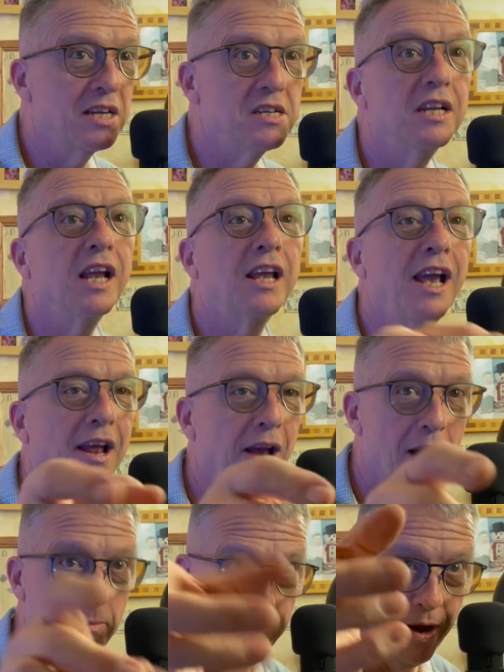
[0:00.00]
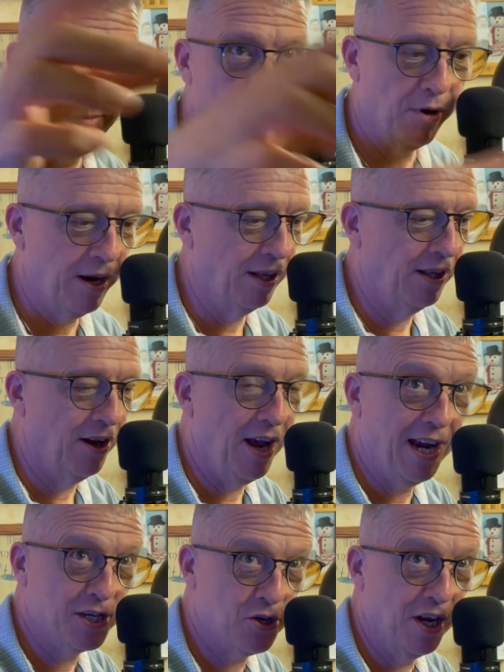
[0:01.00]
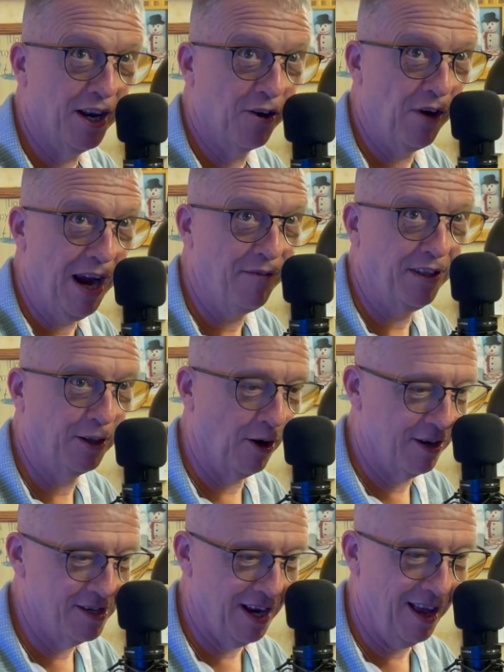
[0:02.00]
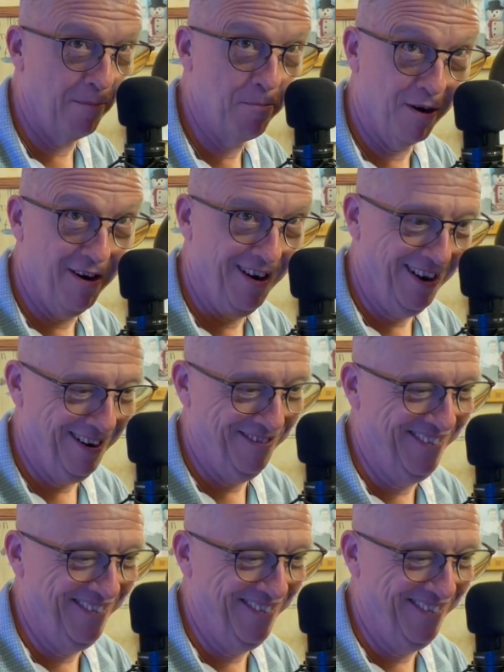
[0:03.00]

said, uh, uh, and bring a little extra of the gravy too, because I put it on